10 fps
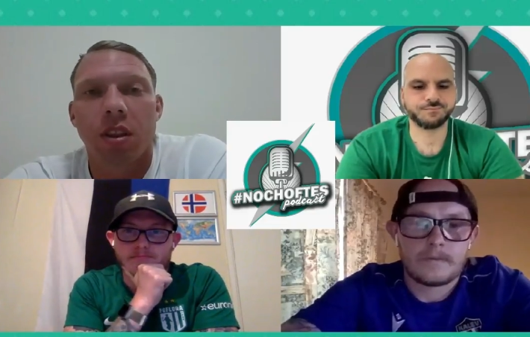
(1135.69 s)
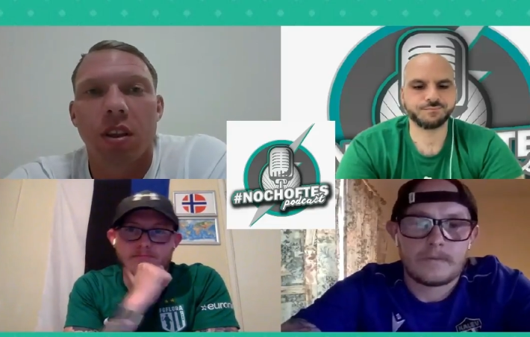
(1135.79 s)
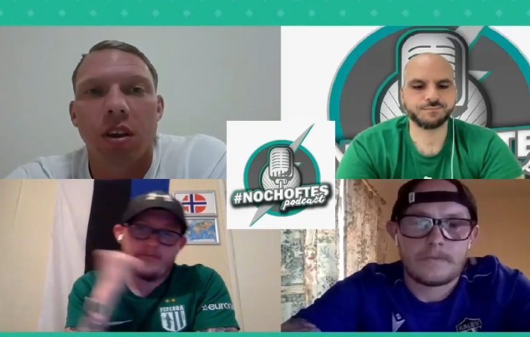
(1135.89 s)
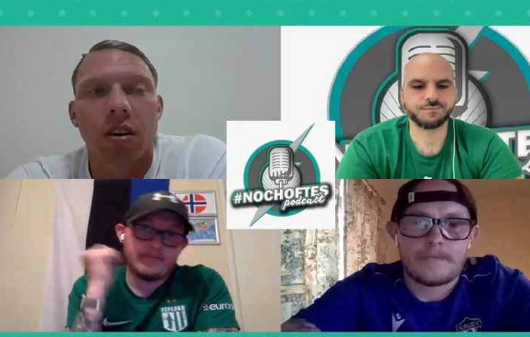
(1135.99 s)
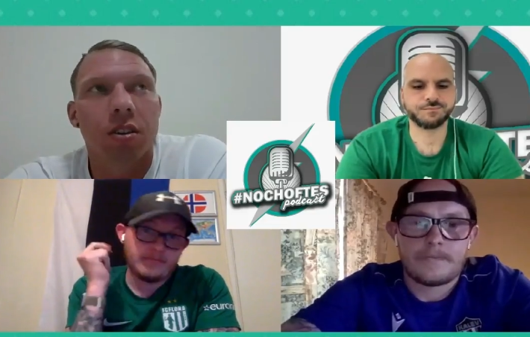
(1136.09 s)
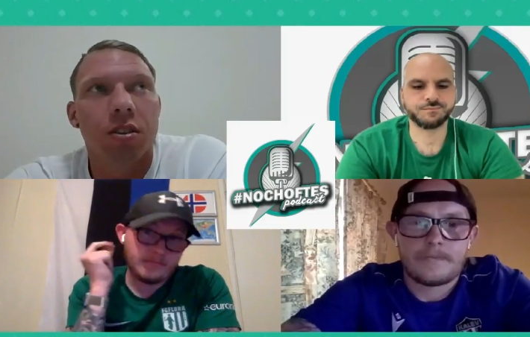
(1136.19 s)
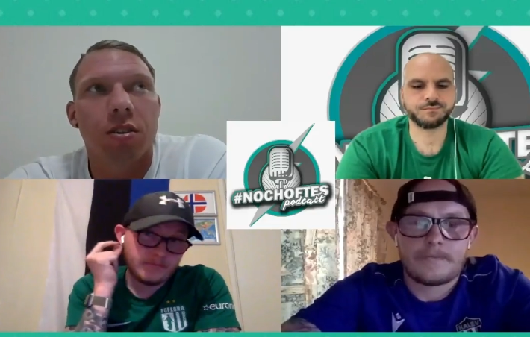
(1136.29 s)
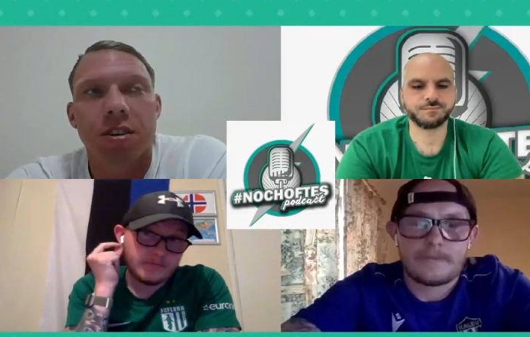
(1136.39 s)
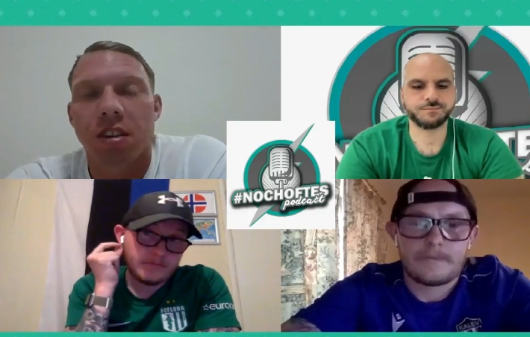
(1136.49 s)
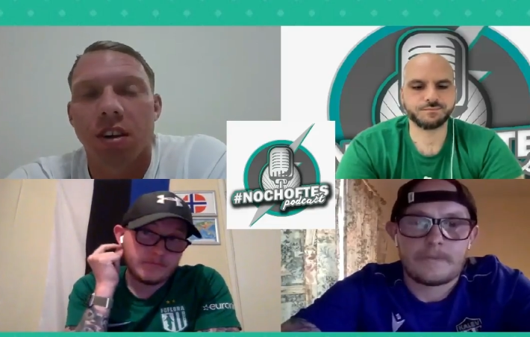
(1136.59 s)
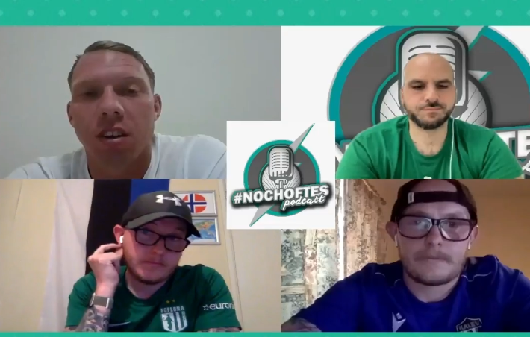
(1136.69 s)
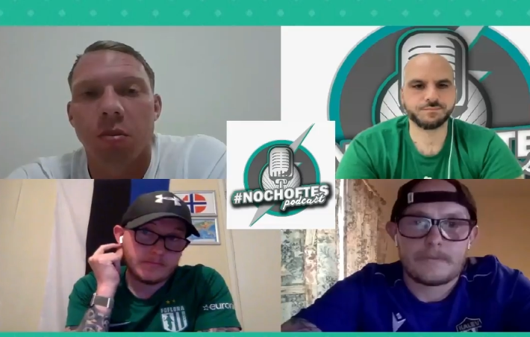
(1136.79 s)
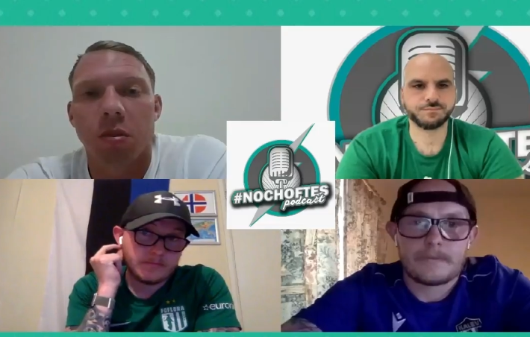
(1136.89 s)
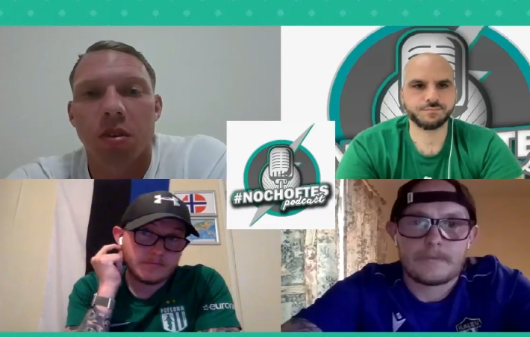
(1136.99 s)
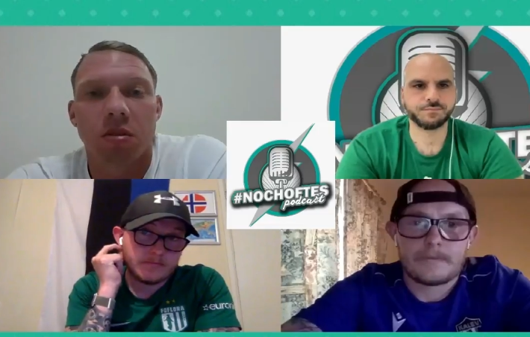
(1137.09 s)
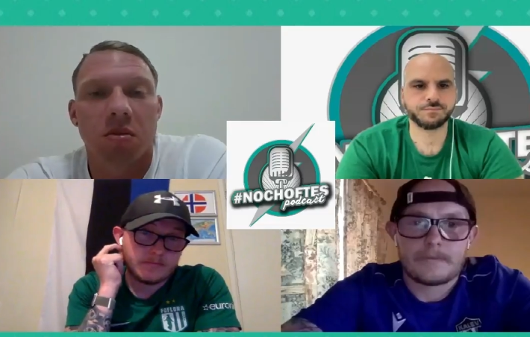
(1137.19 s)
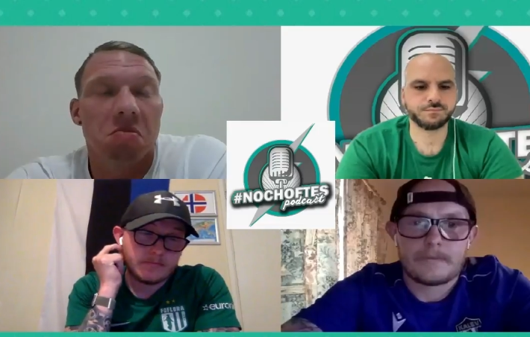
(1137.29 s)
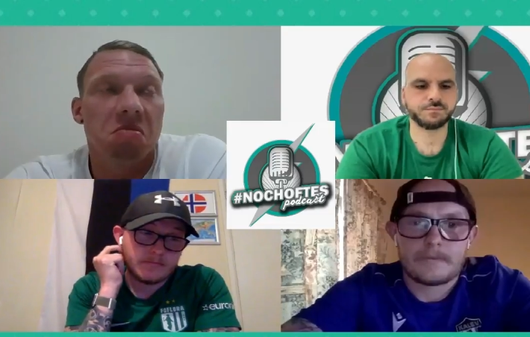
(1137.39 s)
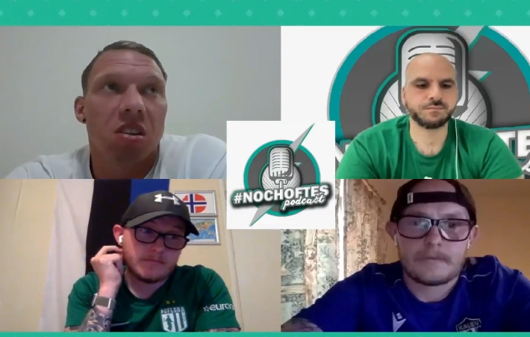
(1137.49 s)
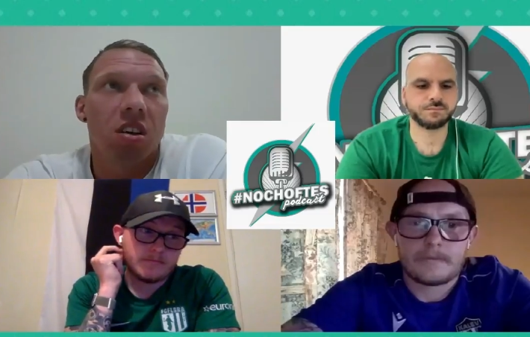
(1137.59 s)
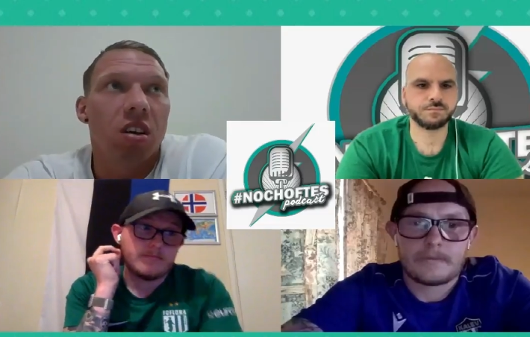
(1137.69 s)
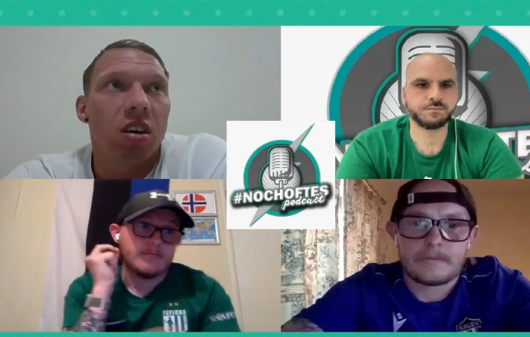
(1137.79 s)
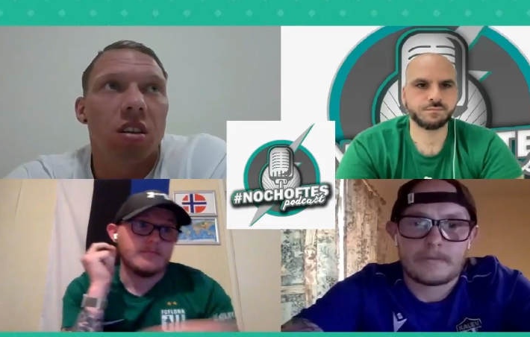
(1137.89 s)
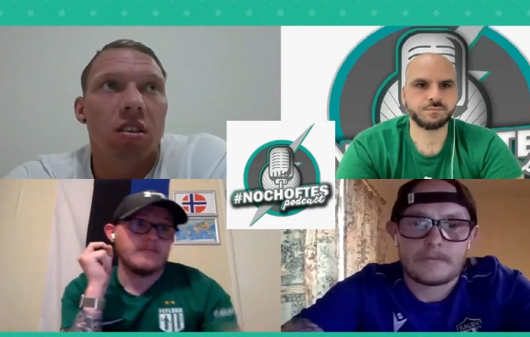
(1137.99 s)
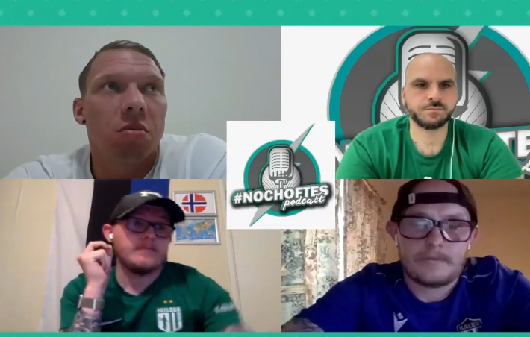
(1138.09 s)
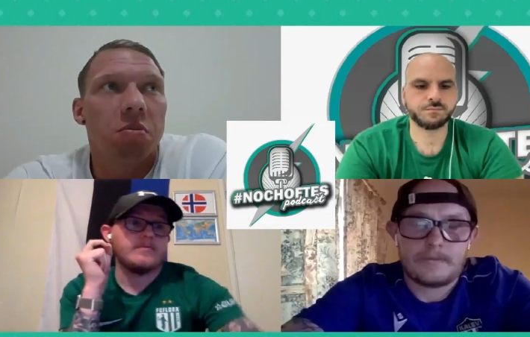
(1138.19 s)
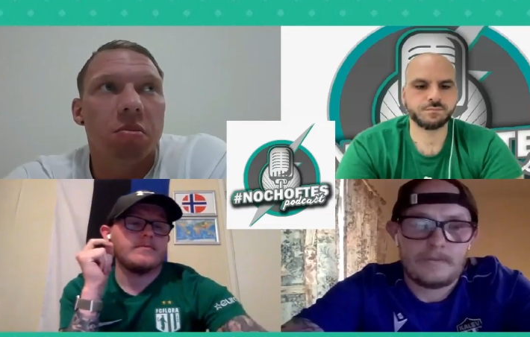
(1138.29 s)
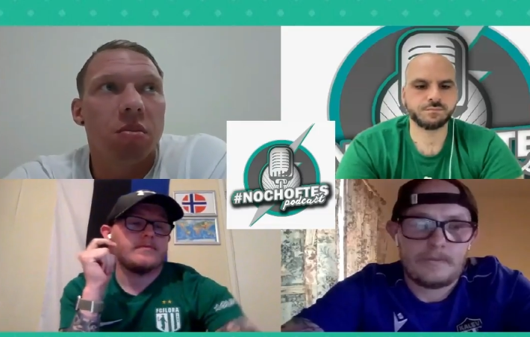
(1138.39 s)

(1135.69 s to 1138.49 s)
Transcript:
Speaker 1: They are trusting him, and